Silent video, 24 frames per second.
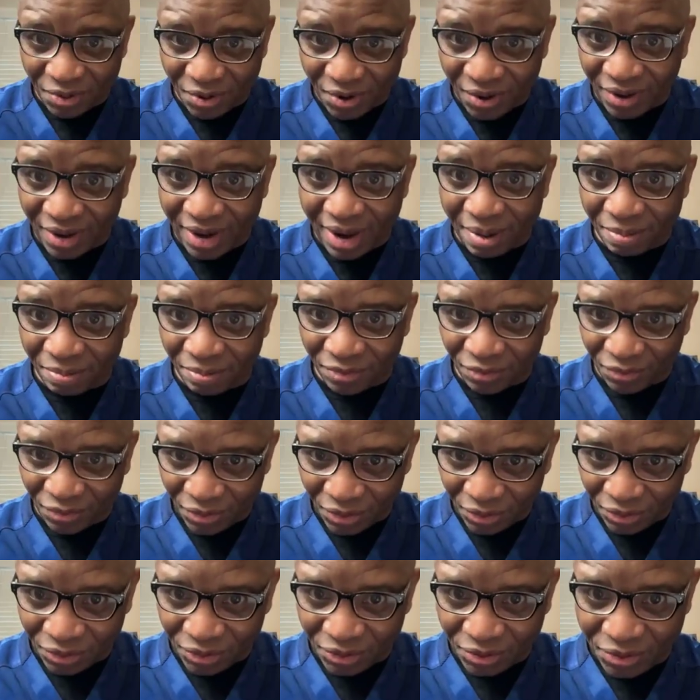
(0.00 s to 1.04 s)
the program
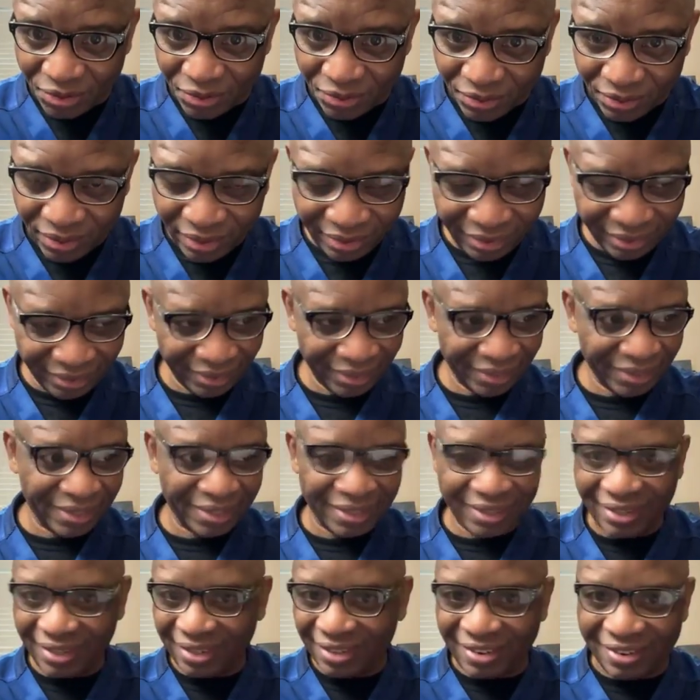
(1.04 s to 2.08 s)
for you,
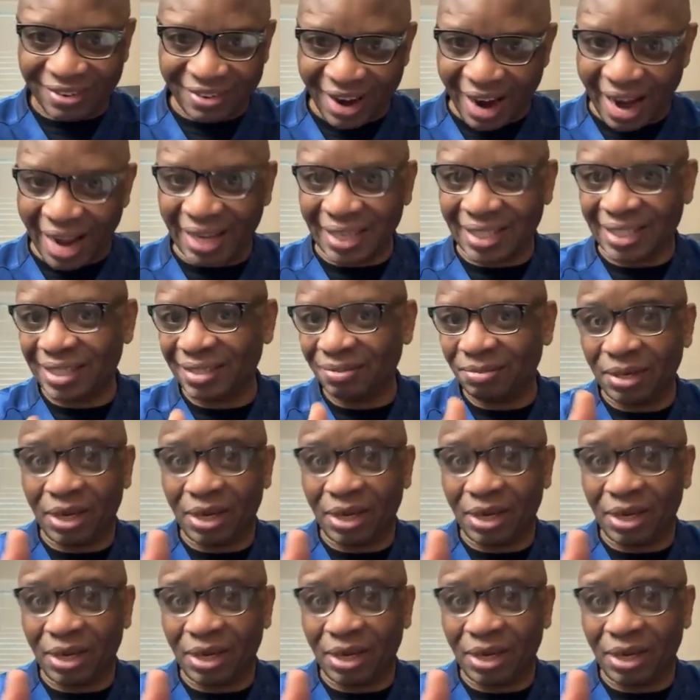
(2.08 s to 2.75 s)
right?